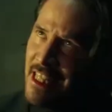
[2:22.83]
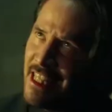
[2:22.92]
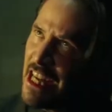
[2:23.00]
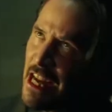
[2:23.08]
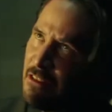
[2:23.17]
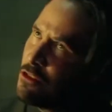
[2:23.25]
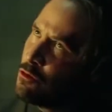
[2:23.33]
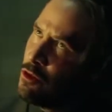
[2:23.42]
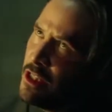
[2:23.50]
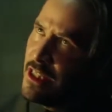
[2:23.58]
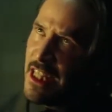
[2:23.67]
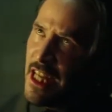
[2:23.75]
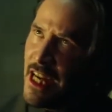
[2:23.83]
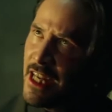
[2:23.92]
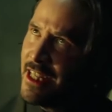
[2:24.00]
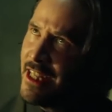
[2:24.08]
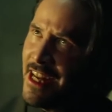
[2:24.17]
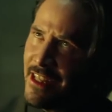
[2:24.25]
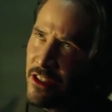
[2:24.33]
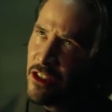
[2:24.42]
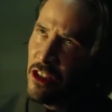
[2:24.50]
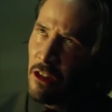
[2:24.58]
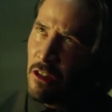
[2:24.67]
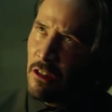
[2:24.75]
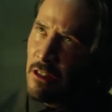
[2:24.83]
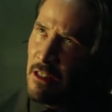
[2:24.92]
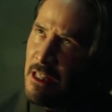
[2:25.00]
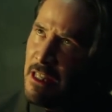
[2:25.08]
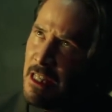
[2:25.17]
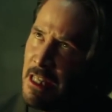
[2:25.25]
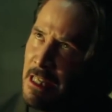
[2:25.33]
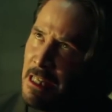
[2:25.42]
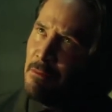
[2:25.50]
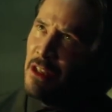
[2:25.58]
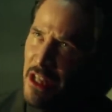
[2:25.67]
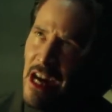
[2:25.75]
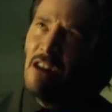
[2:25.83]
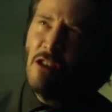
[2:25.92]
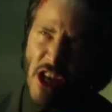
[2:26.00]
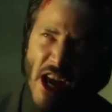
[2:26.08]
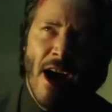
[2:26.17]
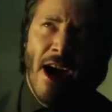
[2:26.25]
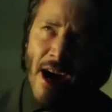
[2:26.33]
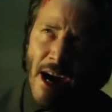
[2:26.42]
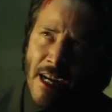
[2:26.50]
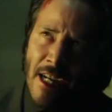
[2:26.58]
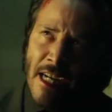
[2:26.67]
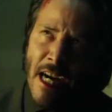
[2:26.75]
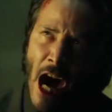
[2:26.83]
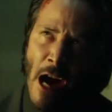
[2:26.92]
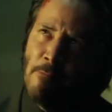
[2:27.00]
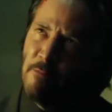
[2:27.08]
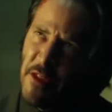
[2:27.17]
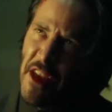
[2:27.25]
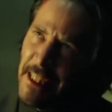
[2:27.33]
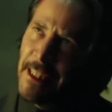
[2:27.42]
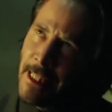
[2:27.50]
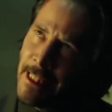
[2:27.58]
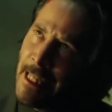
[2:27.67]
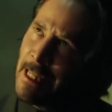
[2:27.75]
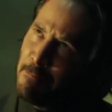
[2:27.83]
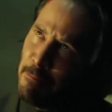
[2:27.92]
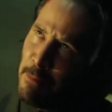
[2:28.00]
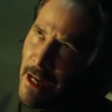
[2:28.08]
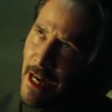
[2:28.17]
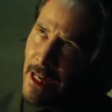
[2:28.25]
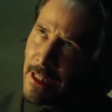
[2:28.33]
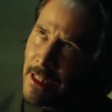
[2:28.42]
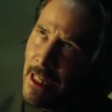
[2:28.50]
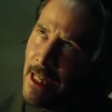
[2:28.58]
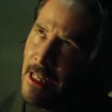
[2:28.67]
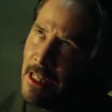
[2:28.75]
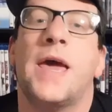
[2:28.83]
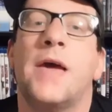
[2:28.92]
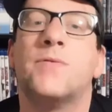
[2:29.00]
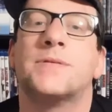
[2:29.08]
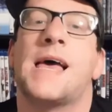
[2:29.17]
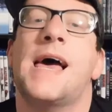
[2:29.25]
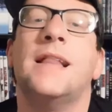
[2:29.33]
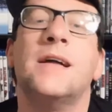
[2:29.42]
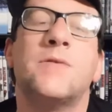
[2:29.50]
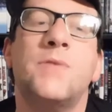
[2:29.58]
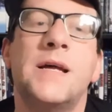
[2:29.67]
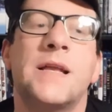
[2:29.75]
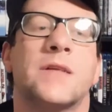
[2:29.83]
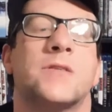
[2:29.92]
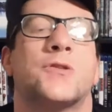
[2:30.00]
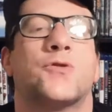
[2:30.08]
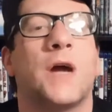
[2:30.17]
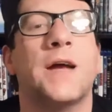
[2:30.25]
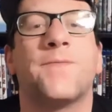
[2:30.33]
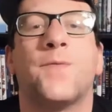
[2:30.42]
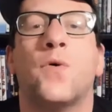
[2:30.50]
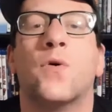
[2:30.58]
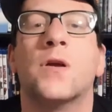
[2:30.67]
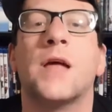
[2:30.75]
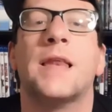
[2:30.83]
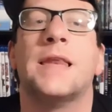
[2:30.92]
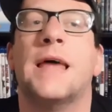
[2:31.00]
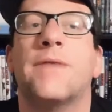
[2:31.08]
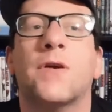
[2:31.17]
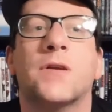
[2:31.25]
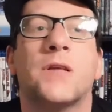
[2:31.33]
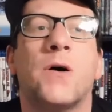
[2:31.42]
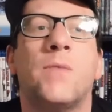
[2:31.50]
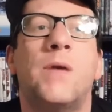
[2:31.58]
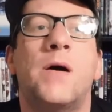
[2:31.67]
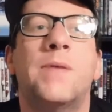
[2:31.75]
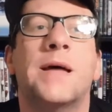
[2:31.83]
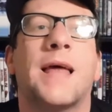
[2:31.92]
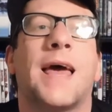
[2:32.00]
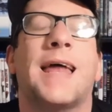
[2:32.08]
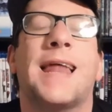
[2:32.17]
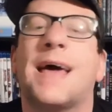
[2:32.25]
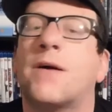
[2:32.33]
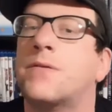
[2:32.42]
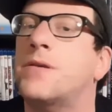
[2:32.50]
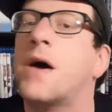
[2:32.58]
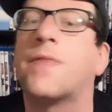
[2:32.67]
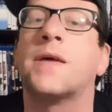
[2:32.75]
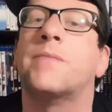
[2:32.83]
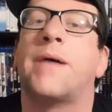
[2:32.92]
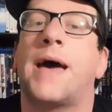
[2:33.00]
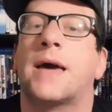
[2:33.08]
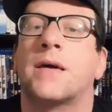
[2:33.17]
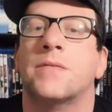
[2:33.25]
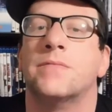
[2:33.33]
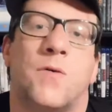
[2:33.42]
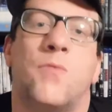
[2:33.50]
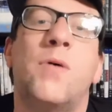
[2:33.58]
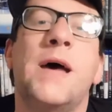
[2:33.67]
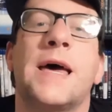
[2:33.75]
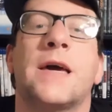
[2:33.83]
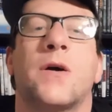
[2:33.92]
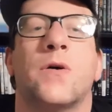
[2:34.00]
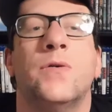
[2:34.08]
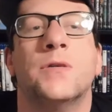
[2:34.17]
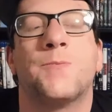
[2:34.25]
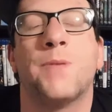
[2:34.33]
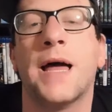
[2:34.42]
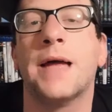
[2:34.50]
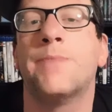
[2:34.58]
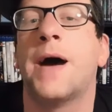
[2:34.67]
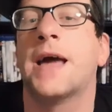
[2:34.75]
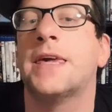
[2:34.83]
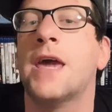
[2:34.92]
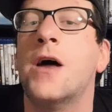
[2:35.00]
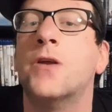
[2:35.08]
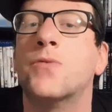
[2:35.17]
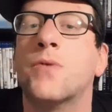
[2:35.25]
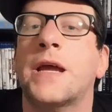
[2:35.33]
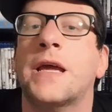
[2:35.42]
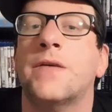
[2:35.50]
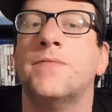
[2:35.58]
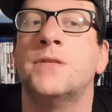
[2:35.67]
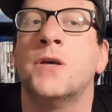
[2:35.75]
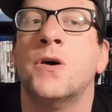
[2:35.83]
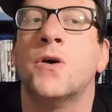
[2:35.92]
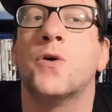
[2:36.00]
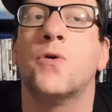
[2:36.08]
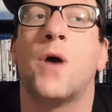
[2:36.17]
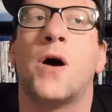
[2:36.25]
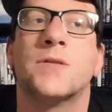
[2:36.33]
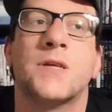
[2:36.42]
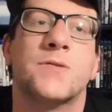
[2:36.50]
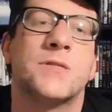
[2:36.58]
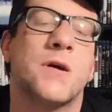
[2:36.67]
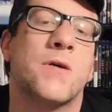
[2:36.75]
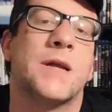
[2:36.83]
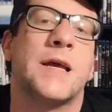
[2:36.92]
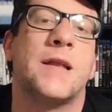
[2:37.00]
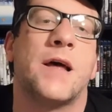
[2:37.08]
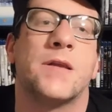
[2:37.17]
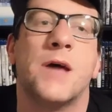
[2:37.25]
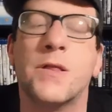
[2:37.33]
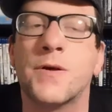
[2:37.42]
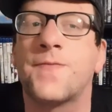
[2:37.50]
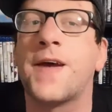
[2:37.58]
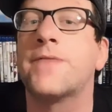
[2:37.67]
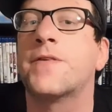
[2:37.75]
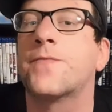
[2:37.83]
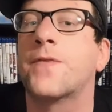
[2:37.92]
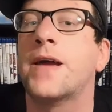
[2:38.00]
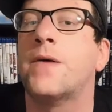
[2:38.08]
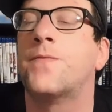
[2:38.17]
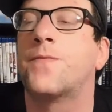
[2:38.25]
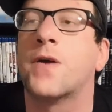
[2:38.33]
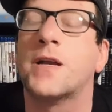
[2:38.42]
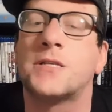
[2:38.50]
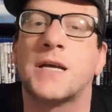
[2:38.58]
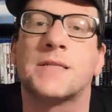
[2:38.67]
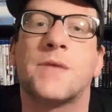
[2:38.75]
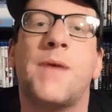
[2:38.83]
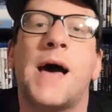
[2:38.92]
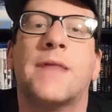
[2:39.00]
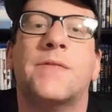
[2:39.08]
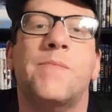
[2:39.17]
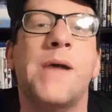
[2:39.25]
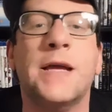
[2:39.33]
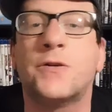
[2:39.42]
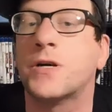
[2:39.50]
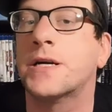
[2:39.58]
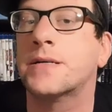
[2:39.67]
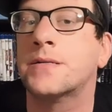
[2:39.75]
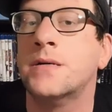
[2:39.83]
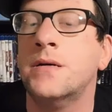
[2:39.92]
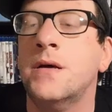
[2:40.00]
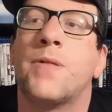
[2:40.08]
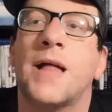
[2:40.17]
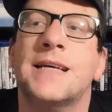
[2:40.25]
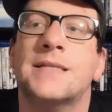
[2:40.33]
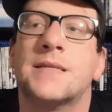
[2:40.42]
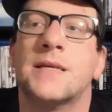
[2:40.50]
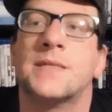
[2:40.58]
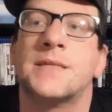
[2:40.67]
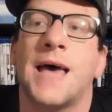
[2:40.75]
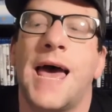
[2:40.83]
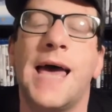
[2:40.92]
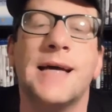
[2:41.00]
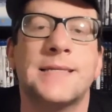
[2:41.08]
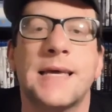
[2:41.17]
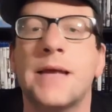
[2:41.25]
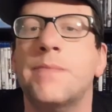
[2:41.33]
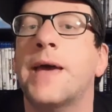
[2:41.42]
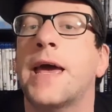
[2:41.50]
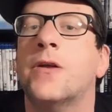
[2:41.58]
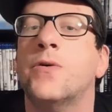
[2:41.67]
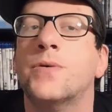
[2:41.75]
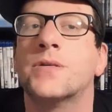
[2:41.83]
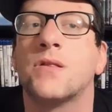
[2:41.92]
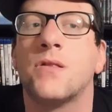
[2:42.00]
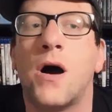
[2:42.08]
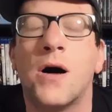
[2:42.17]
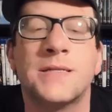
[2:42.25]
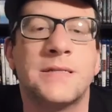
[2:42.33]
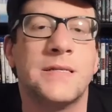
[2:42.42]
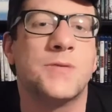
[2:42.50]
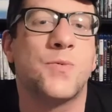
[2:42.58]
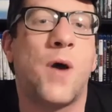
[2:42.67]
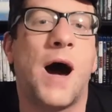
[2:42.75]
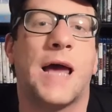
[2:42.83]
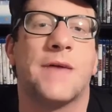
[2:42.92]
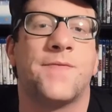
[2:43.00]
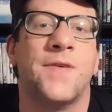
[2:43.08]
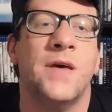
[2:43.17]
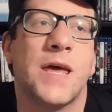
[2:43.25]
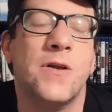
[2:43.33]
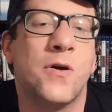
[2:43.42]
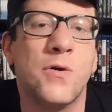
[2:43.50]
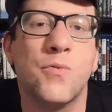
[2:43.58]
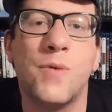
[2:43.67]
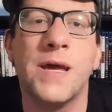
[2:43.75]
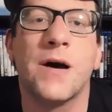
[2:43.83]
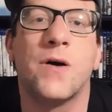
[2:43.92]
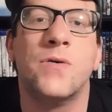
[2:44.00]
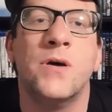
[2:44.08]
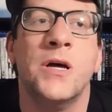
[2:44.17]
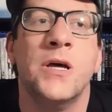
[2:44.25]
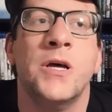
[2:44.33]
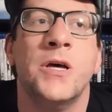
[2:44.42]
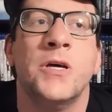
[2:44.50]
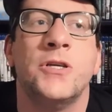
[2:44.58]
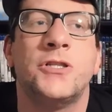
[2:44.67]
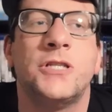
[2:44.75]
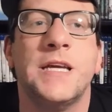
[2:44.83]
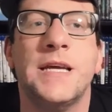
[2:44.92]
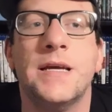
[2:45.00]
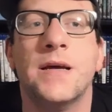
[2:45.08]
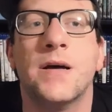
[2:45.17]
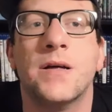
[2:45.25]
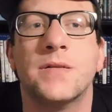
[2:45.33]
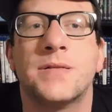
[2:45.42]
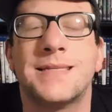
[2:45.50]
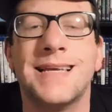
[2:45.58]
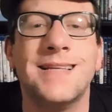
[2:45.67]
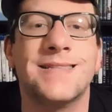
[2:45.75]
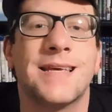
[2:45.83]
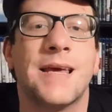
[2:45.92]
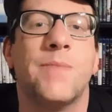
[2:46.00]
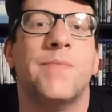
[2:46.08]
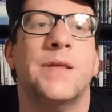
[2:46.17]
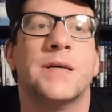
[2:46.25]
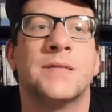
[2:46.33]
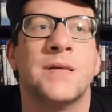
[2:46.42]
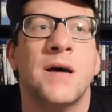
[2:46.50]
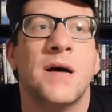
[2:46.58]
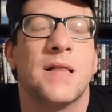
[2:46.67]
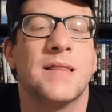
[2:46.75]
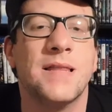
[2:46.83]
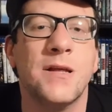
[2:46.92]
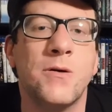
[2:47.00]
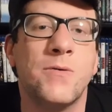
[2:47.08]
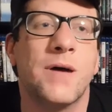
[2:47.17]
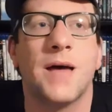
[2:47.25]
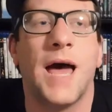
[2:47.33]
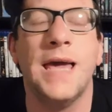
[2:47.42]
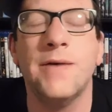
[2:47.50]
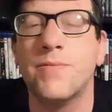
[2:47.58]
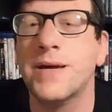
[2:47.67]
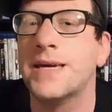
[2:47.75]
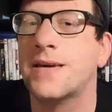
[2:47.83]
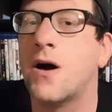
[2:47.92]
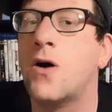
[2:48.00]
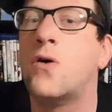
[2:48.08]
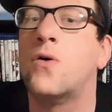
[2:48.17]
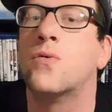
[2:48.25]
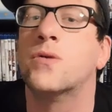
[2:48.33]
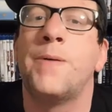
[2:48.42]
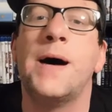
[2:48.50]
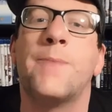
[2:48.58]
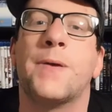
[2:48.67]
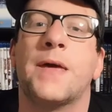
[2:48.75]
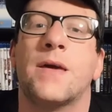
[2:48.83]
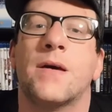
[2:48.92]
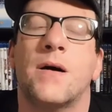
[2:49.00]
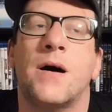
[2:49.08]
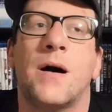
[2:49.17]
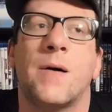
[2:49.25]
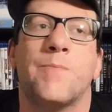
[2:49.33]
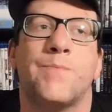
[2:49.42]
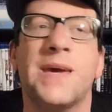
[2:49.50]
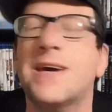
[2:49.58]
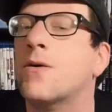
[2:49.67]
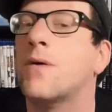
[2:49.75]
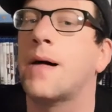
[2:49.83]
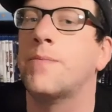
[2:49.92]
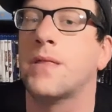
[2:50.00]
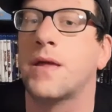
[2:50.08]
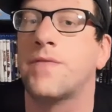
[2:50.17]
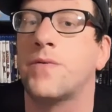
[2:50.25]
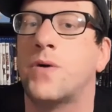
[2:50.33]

and I haven't really had an answer. But now, yeah, I'm thinking I'm back. It was eloquent, straightforward, never a dull moment. It held nothing back. Wick, who's played by Keanu Reeves, who also starred in another favorite film franchise of mine, The Matrix, plays this ex-hitman who has lost his wife. In her will, she sends him this little 8-week-old puppy, Beagle, I believe it